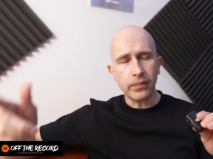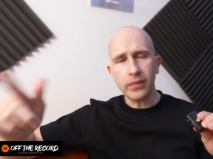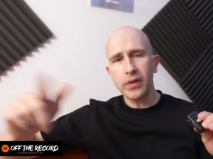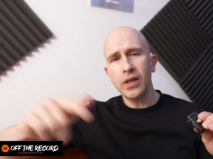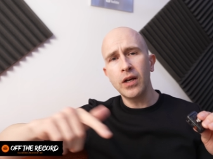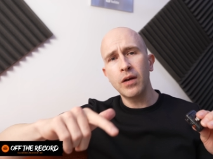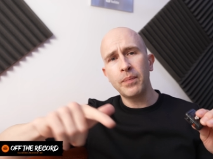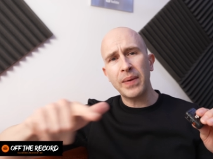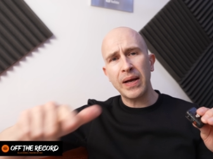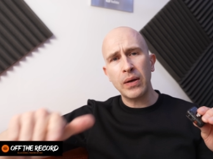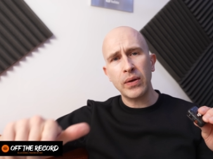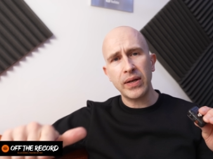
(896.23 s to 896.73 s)

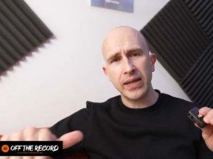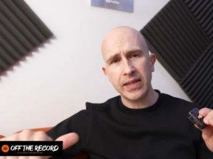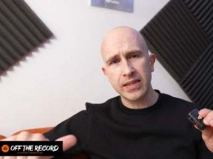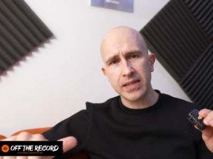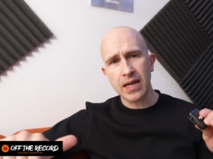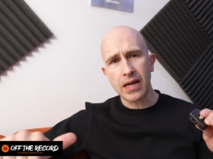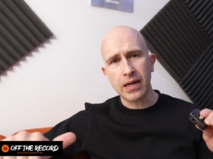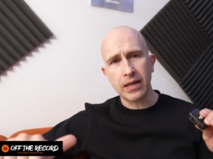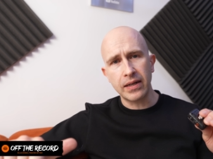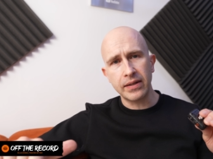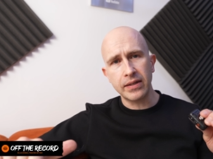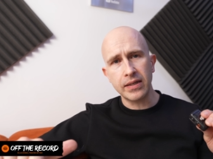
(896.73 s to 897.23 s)
about
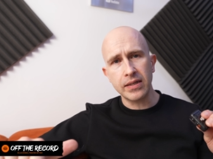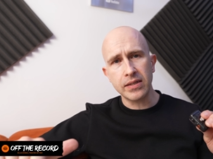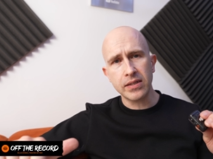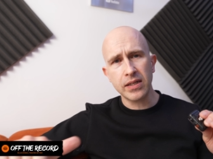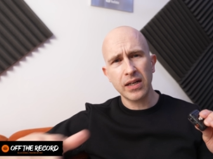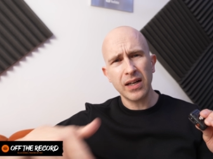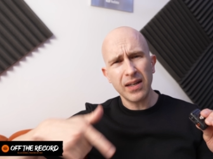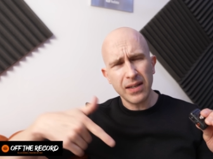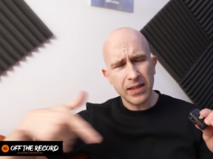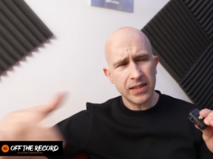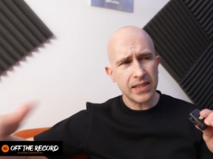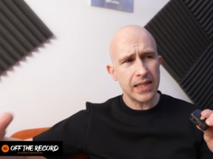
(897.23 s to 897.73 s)
exactly this,
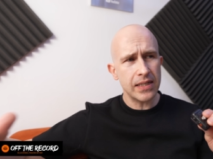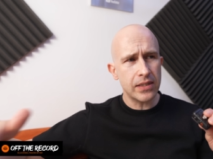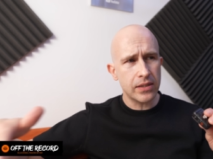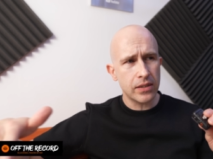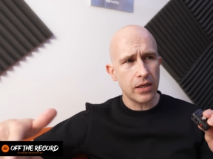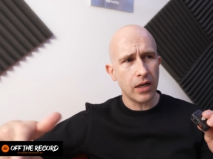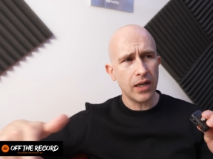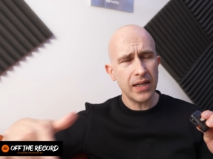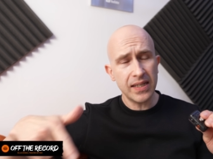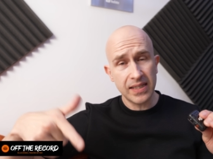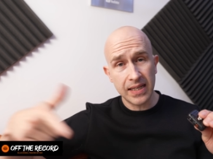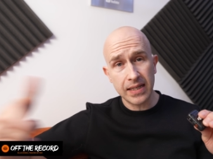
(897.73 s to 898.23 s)
and I
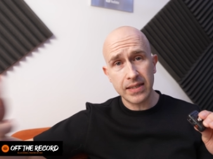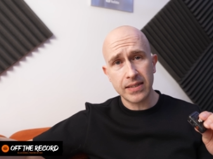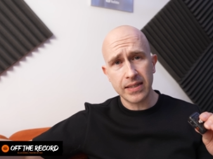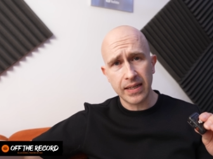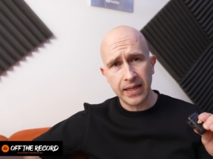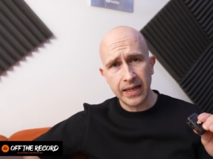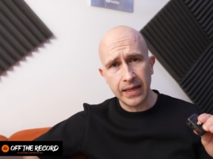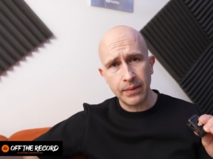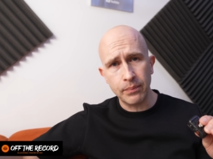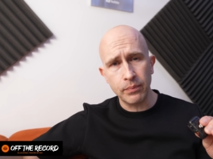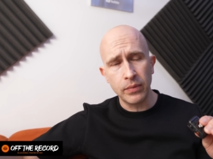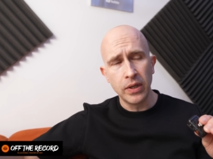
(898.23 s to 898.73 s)
said to
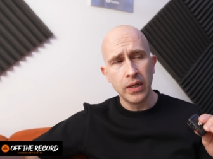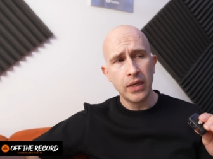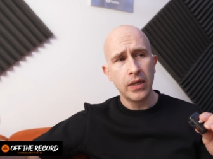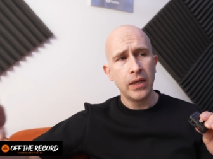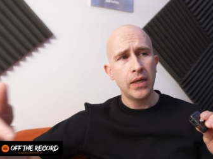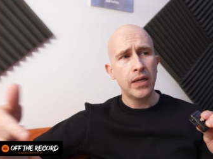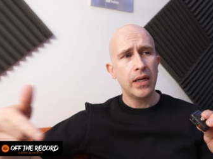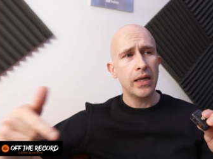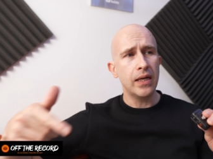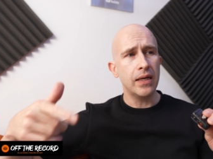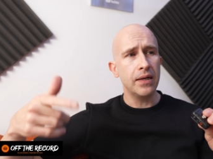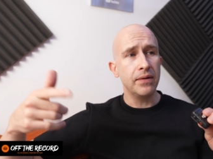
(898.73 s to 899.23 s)
him,
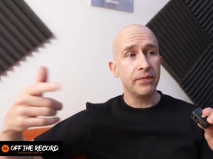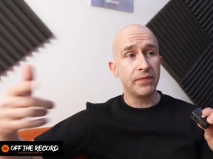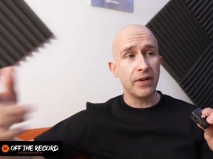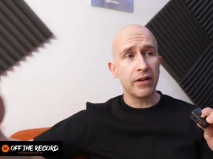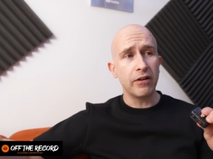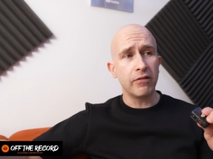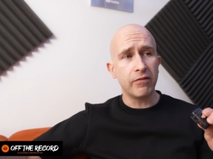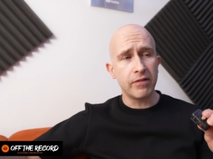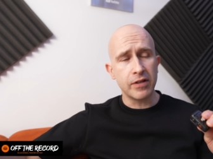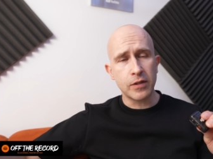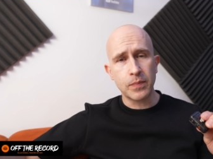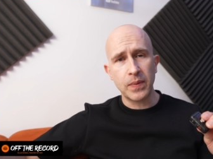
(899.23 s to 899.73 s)
a
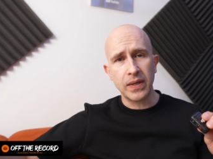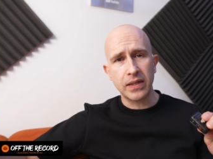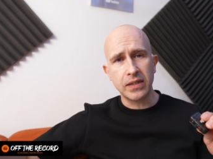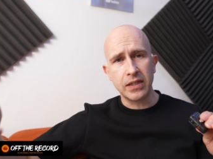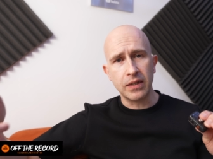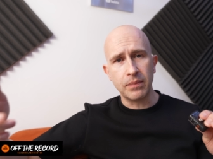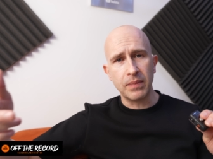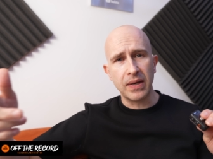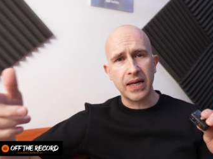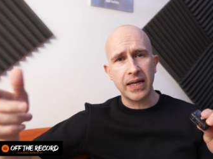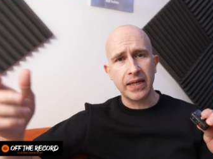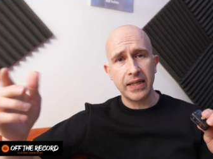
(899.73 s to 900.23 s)
very
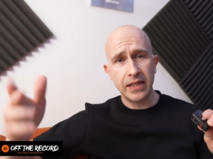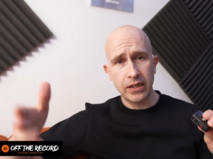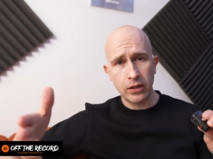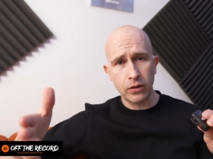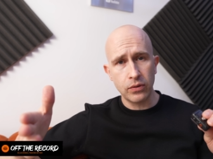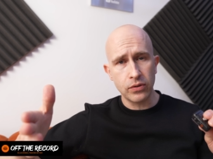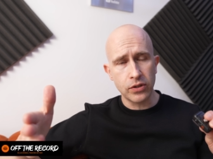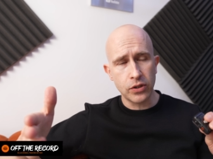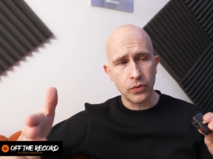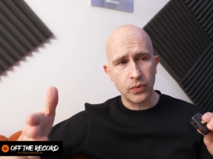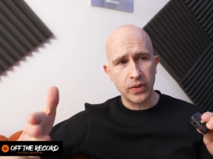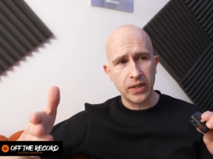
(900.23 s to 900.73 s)
respected man, he
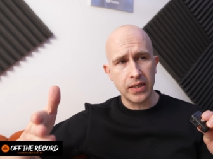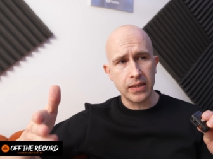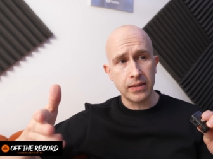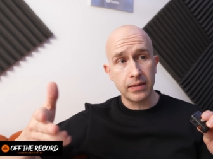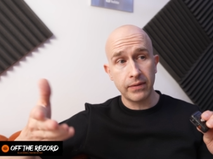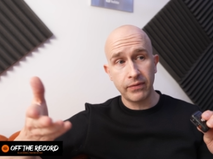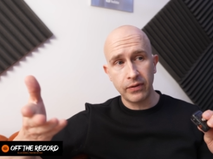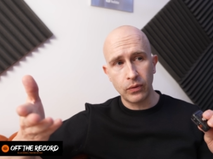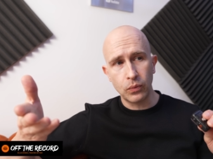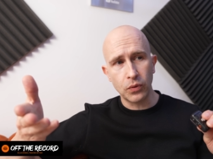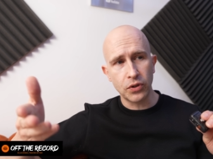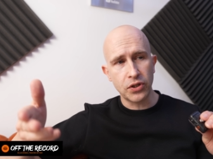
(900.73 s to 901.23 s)
knows who he is
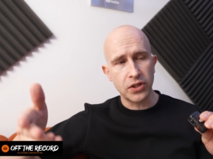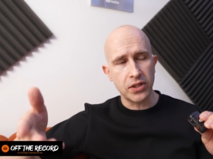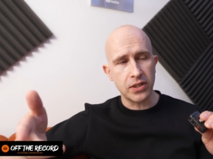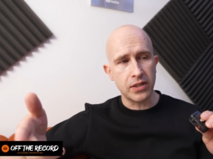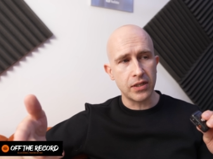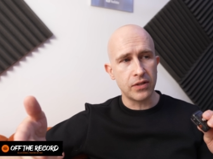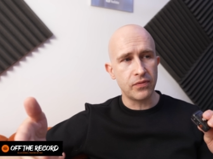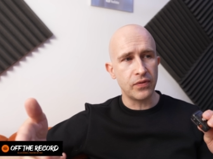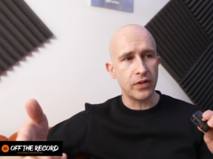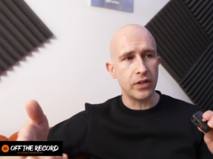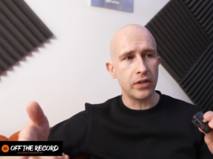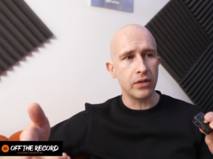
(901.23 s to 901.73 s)
if he watches
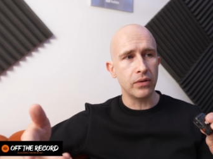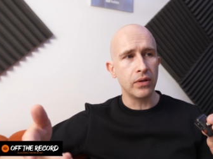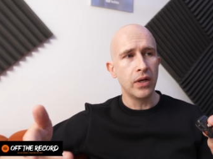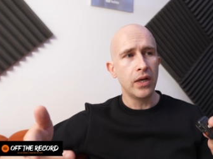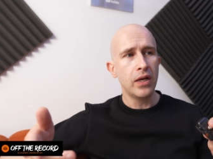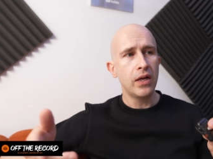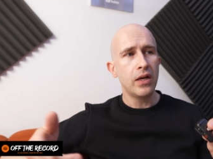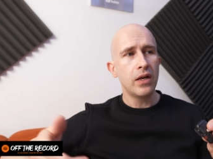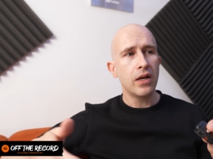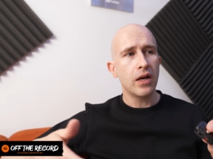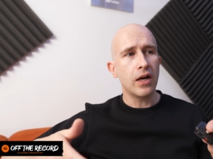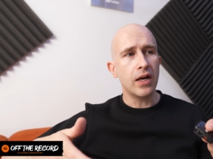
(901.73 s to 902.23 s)
this video,
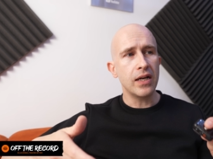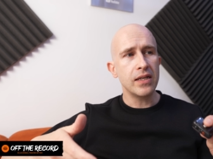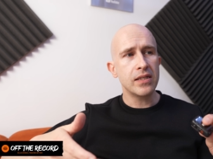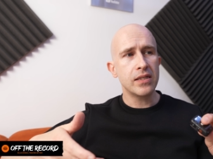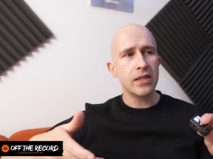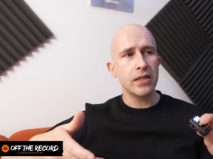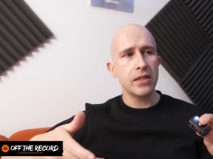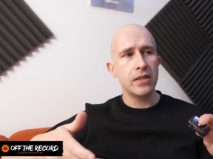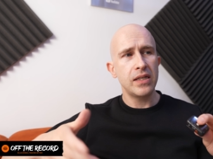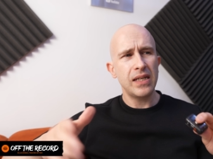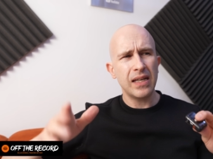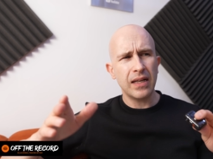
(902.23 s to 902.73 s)
I
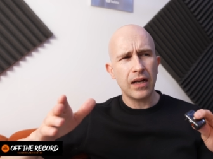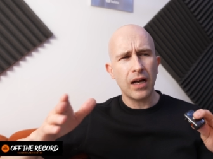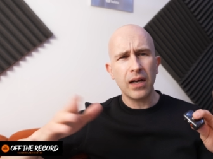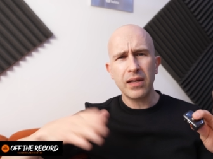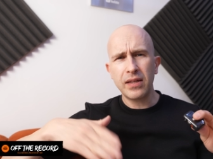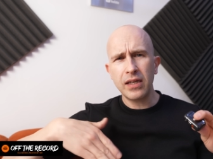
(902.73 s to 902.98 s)
said, yeah, I